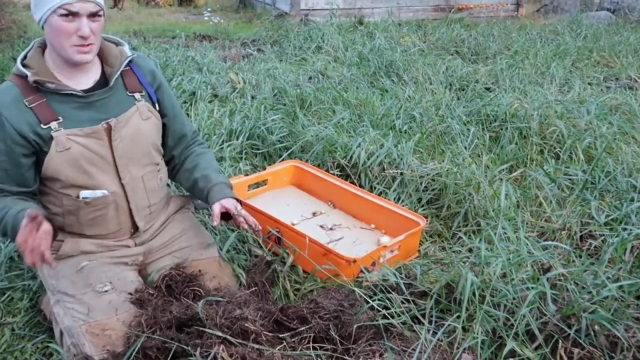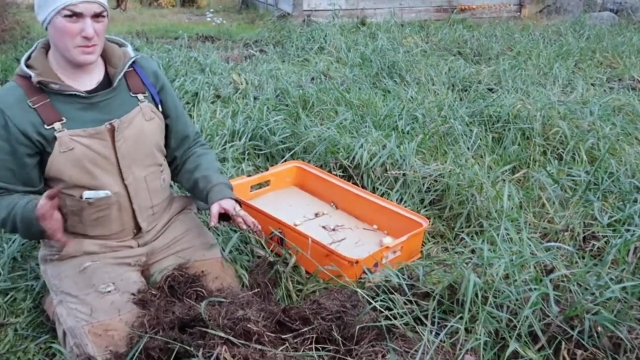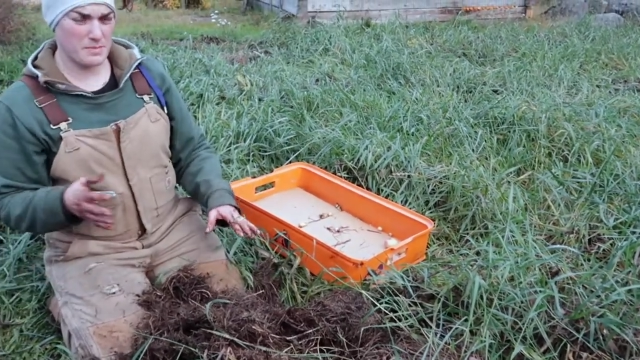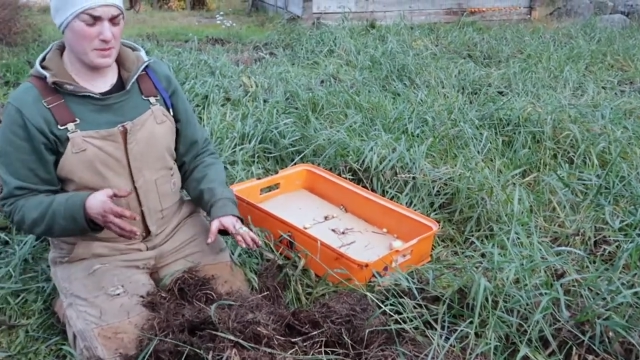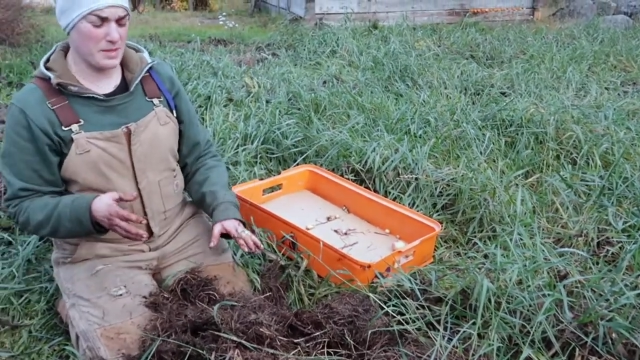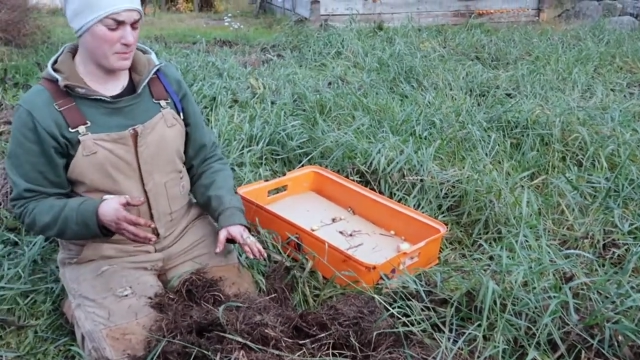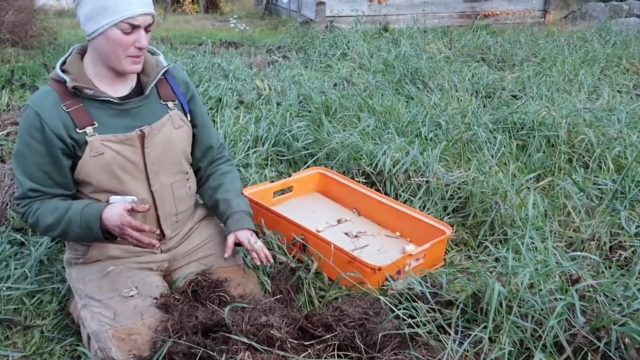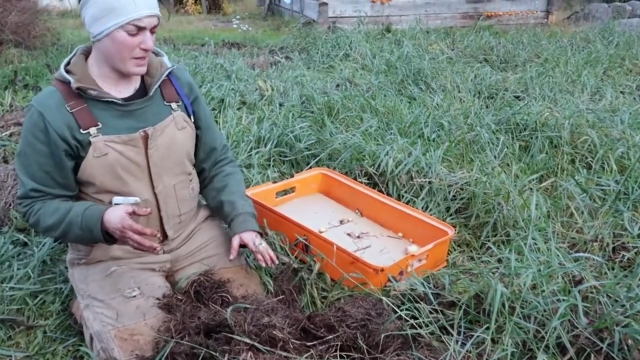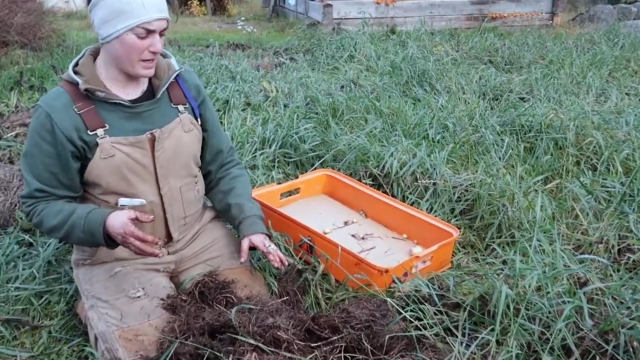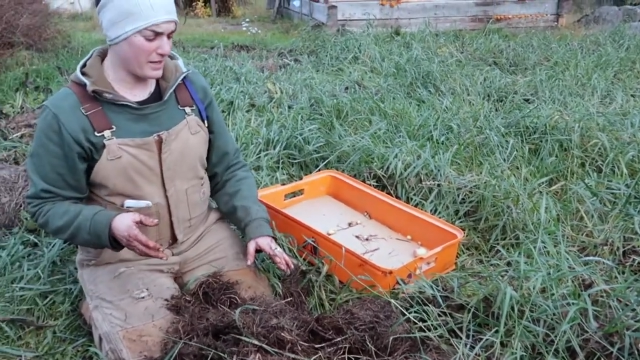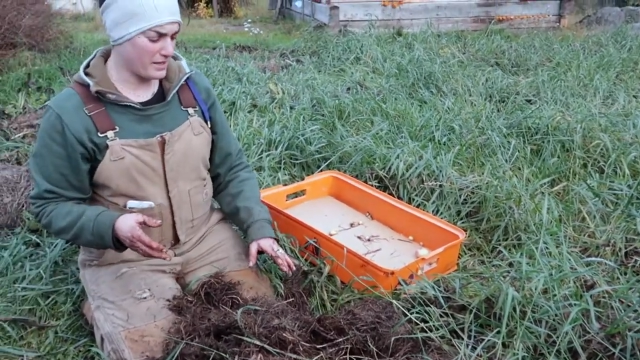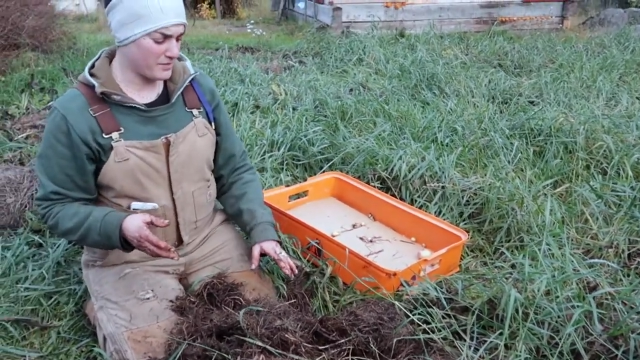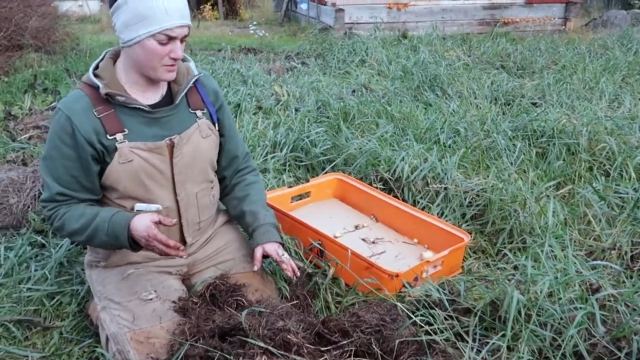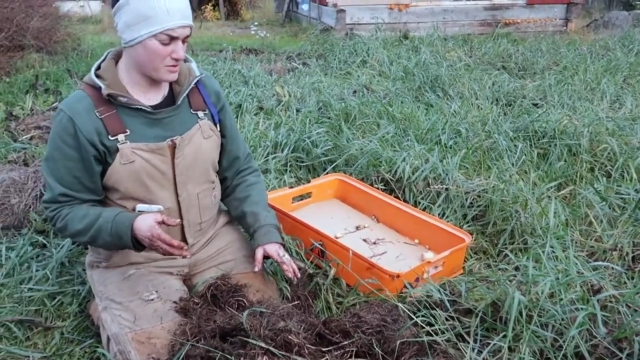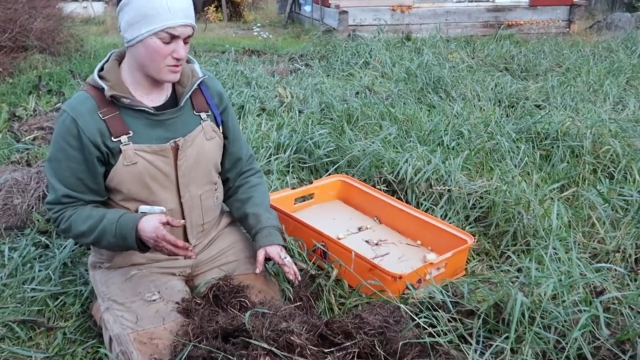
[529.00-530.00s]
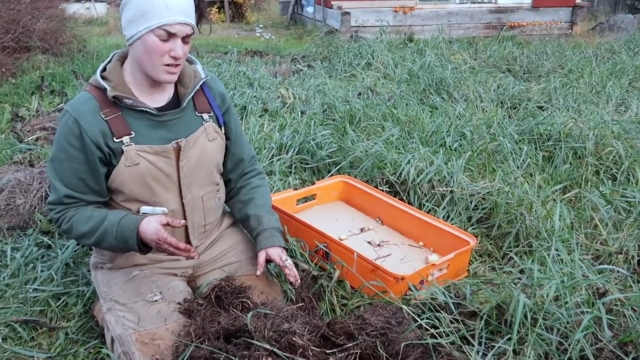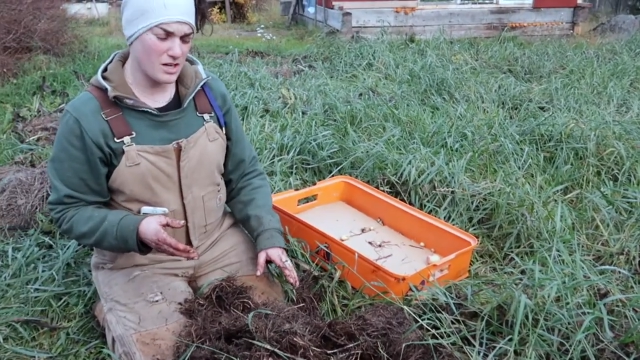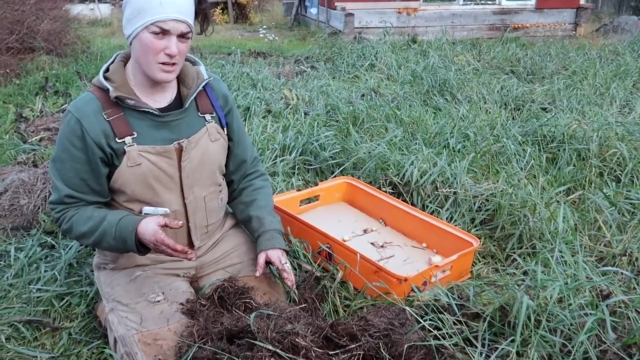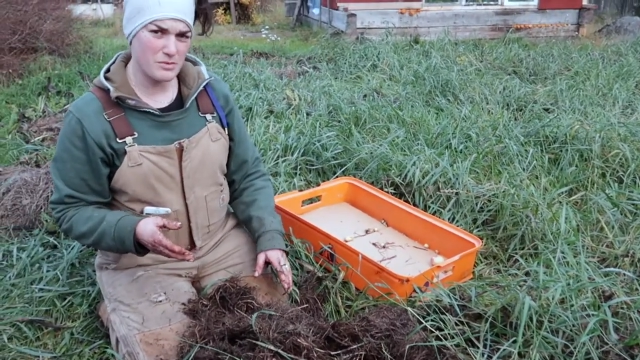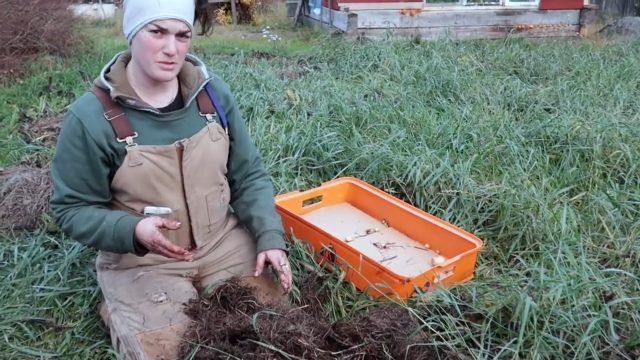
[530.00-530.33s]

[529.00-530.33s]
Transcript: was a big pile of straw,